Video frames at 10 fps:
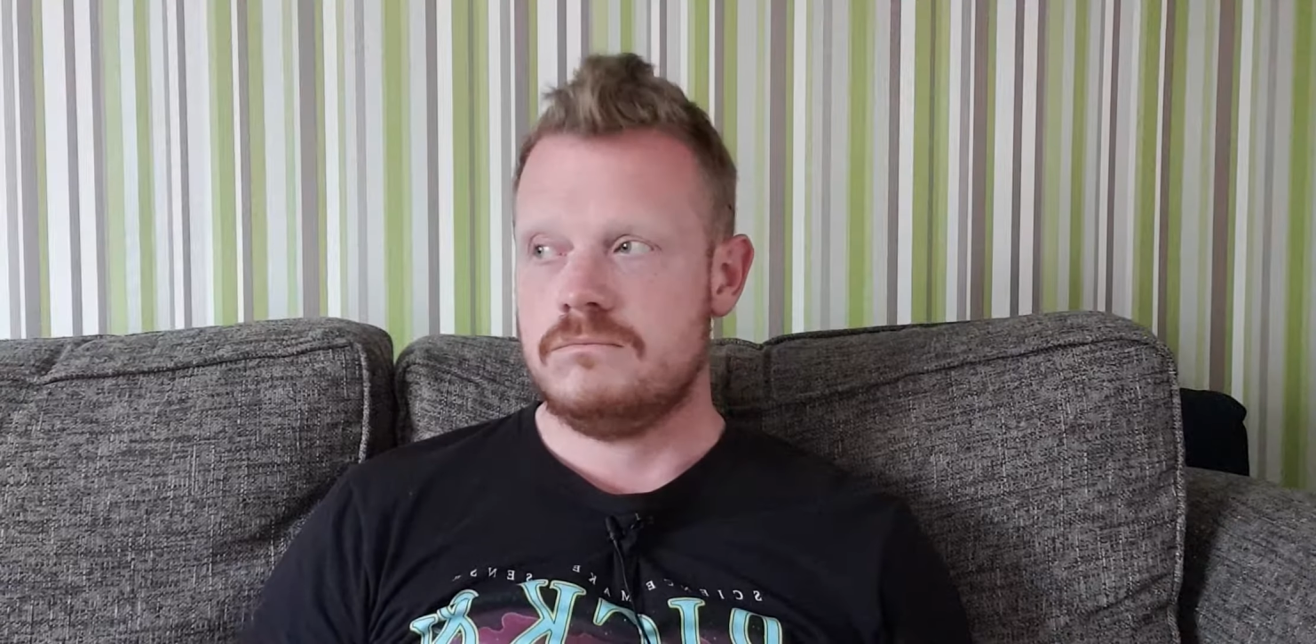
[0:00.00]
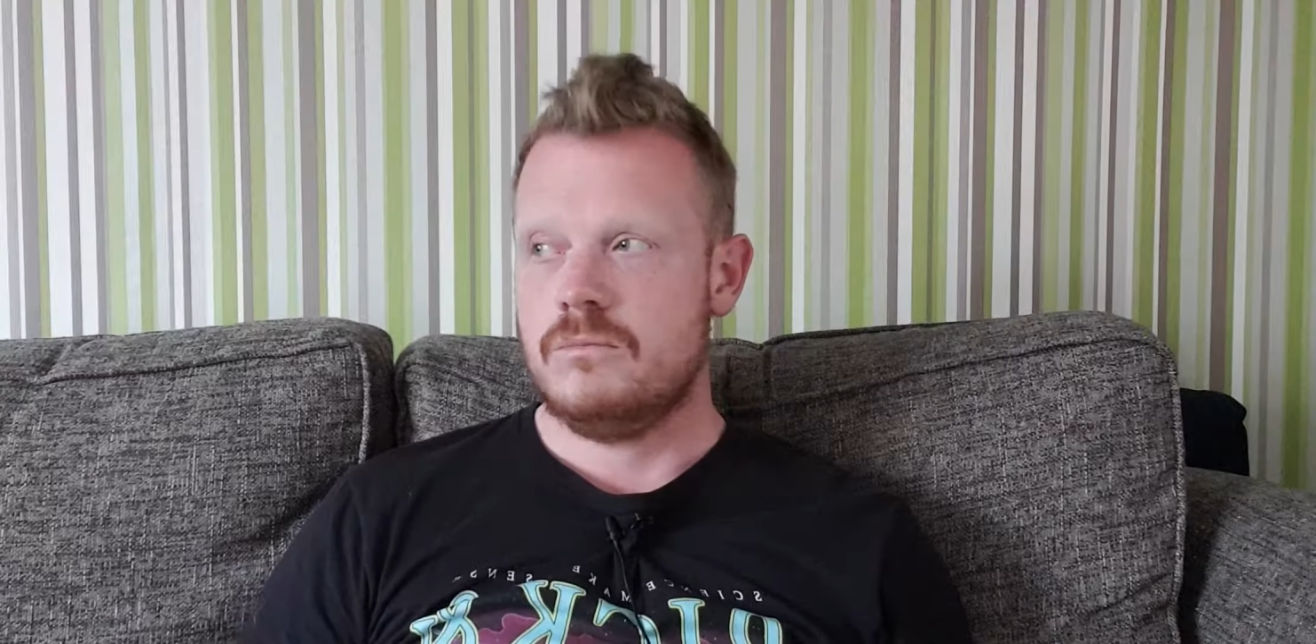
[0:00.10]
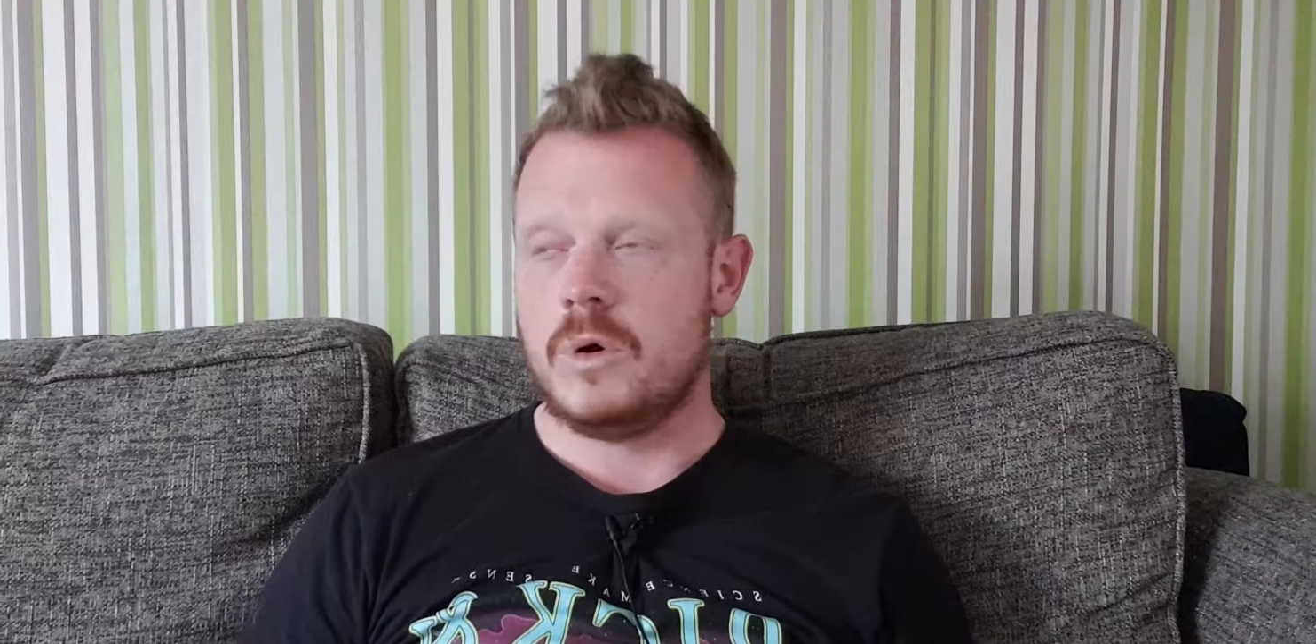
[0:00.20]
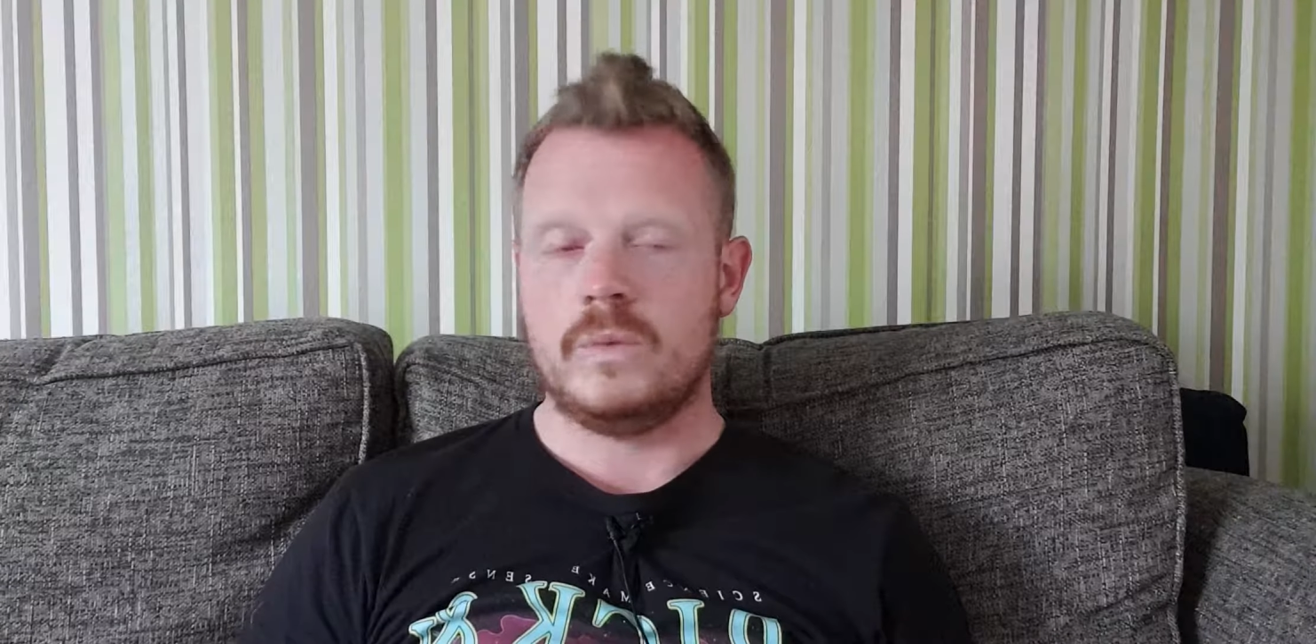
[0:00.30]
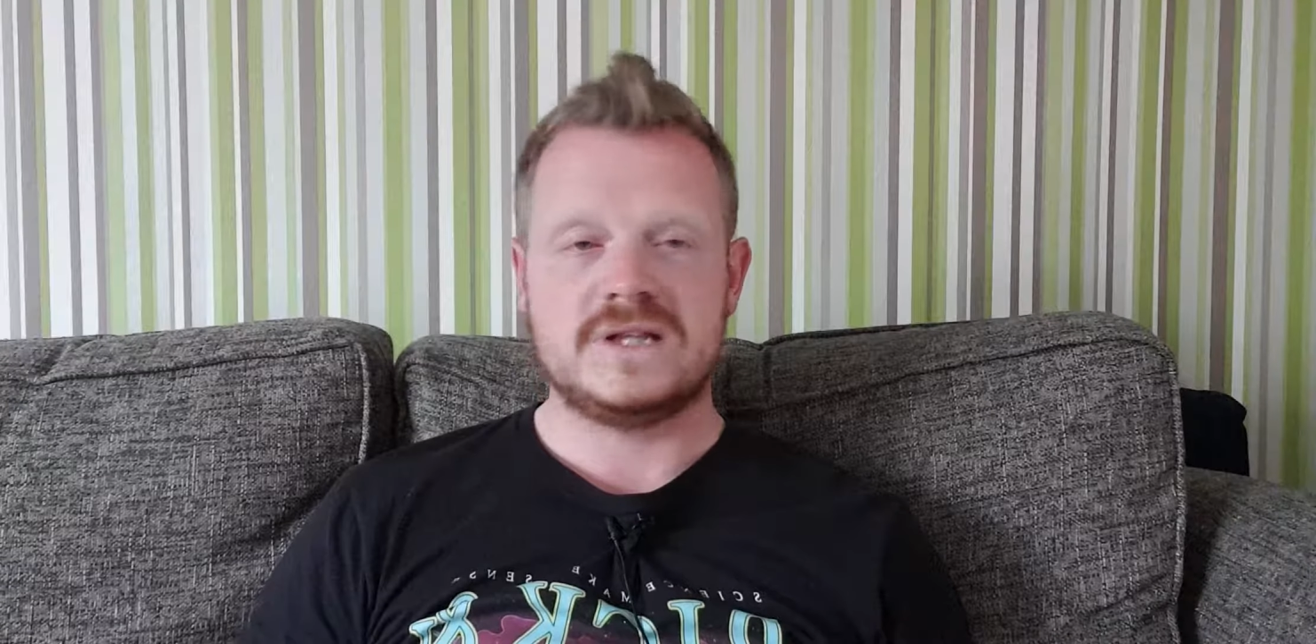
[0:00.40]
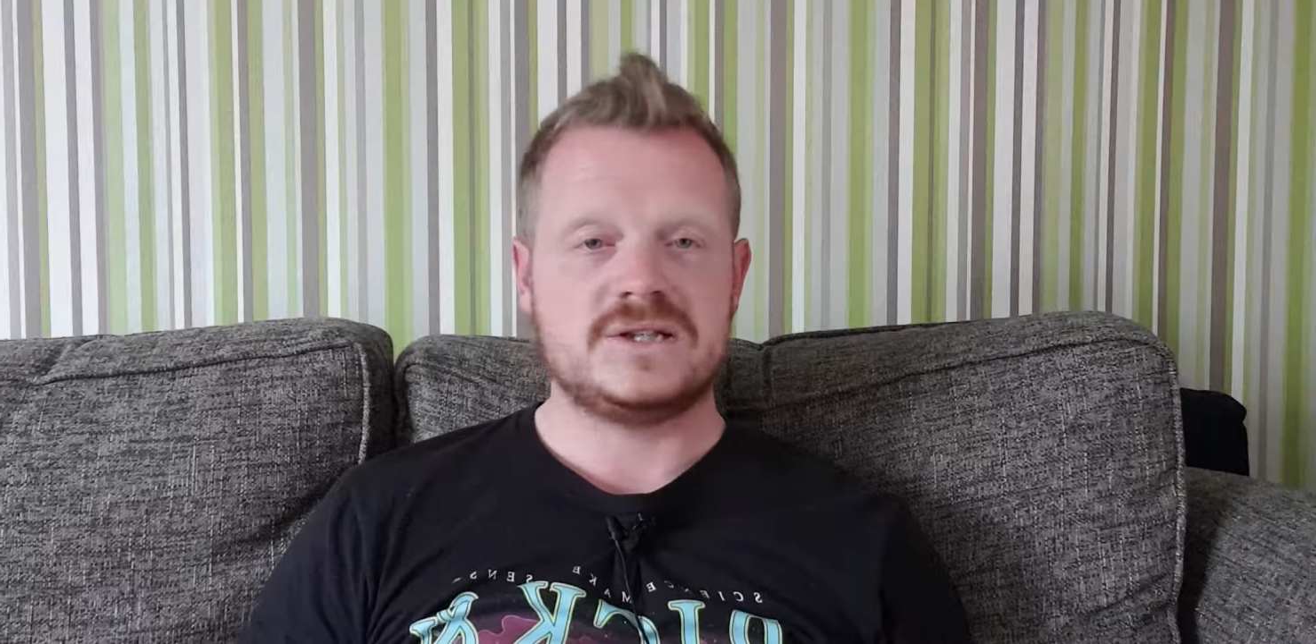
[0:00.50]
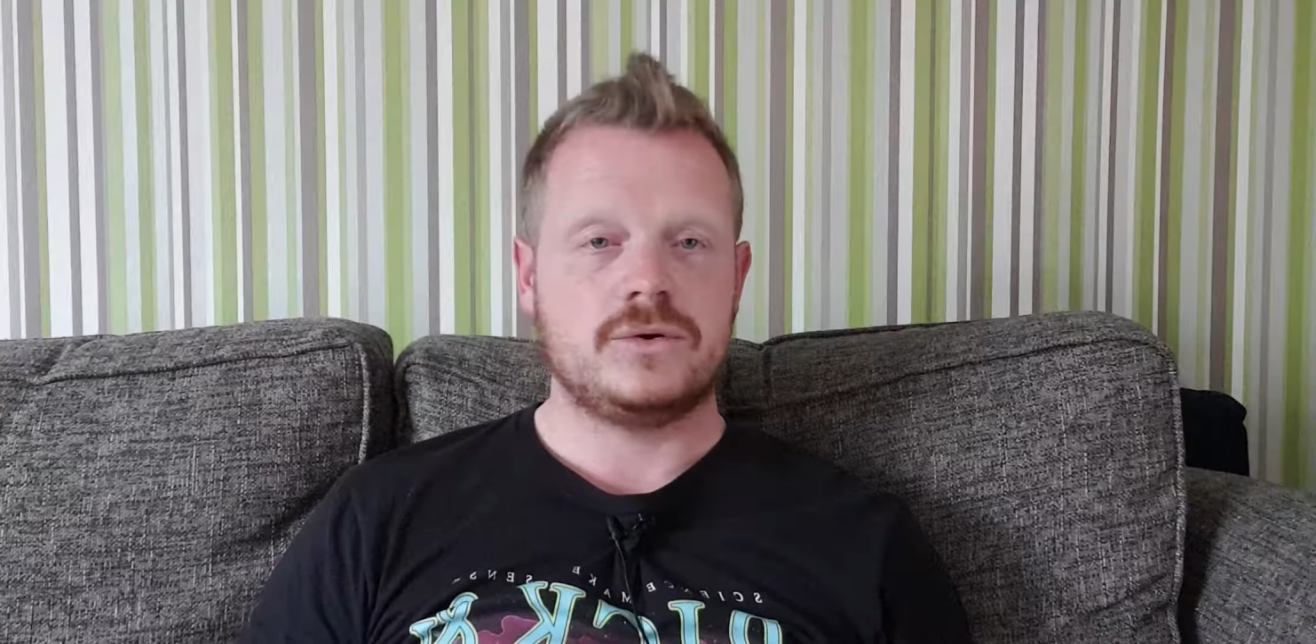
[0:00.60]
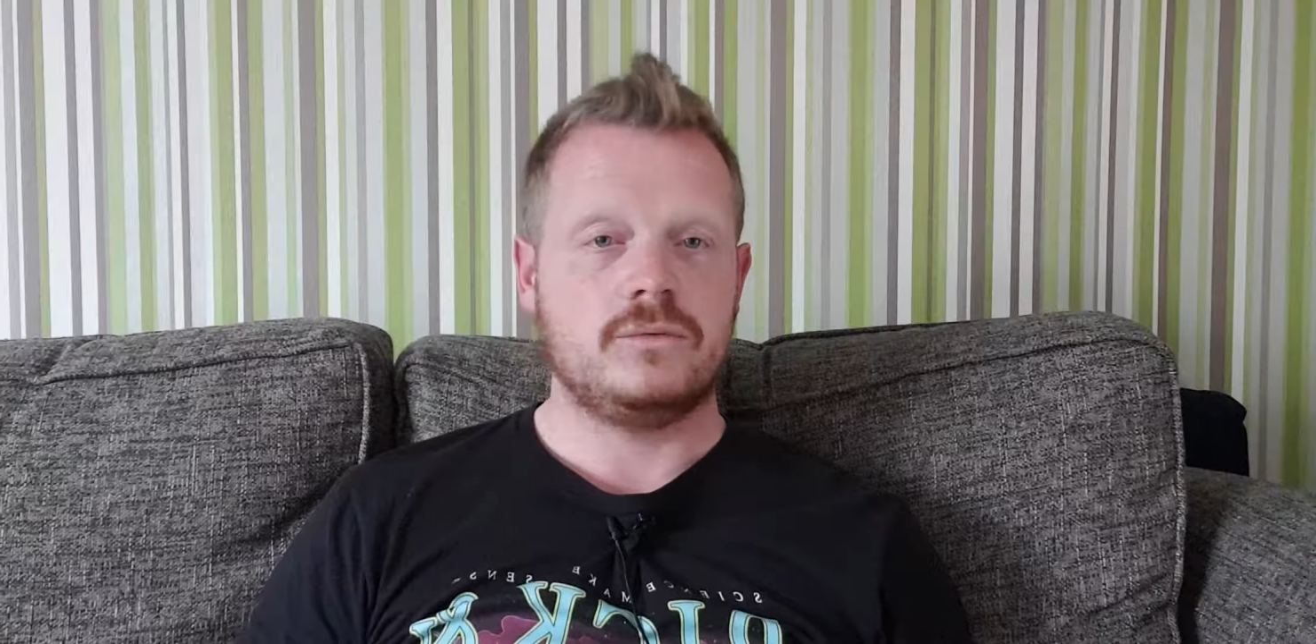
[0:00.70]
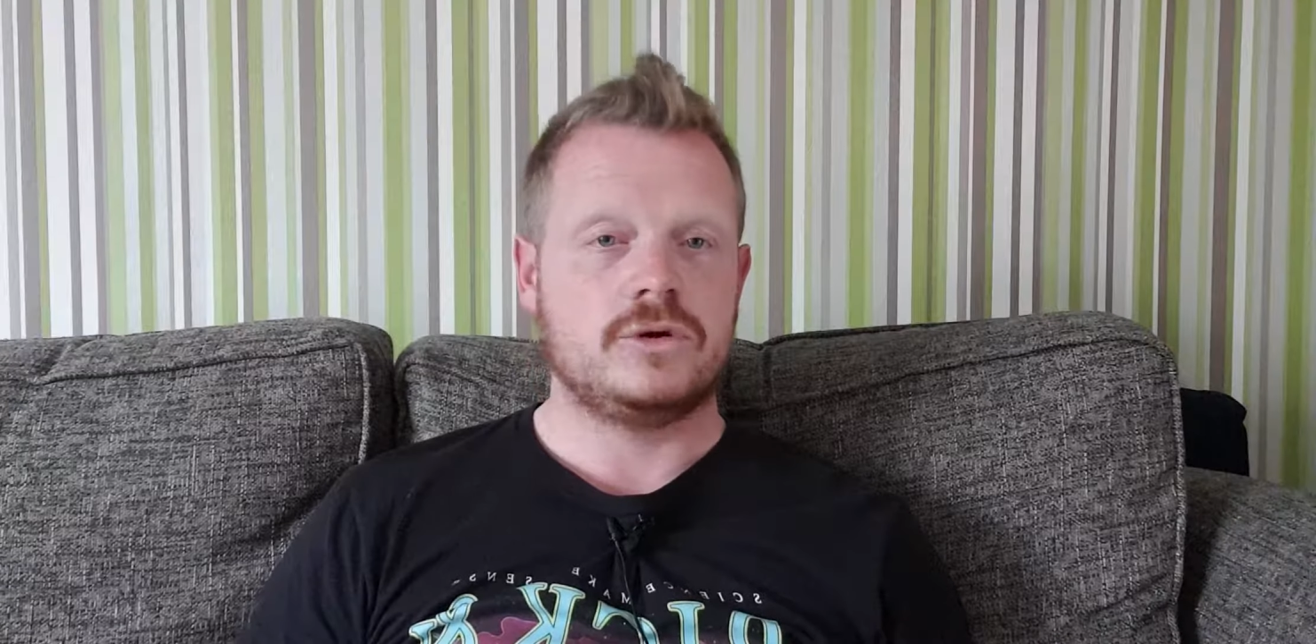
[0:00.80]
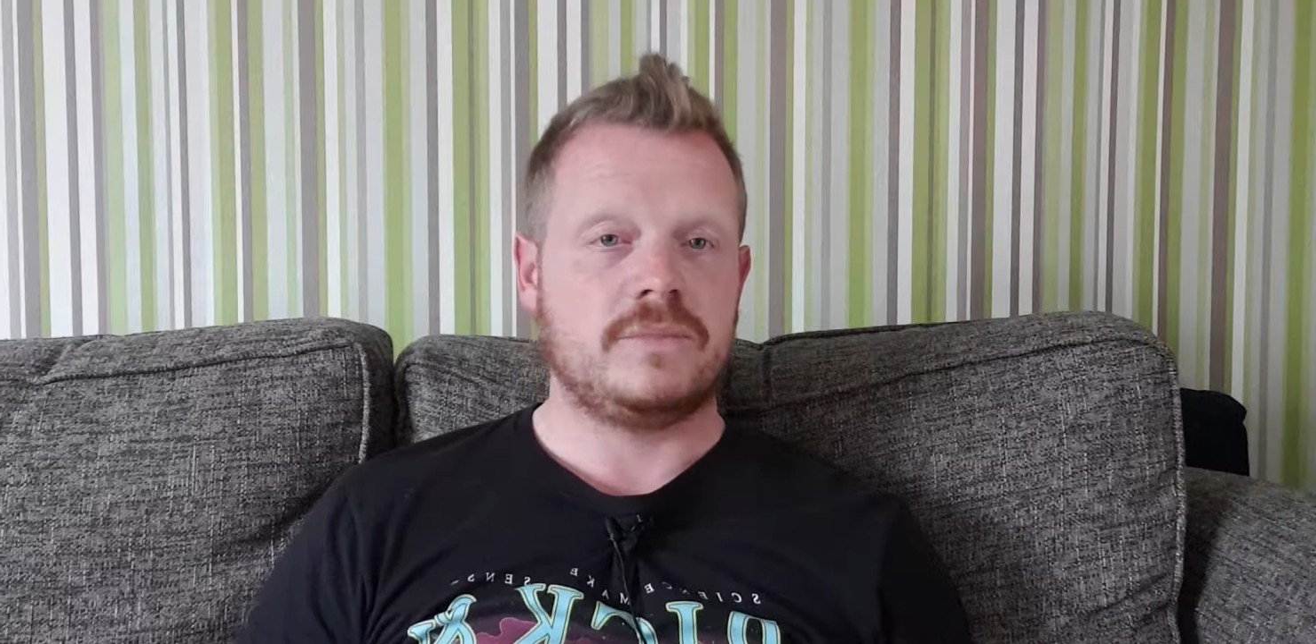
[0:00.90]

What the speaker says: One way to do it would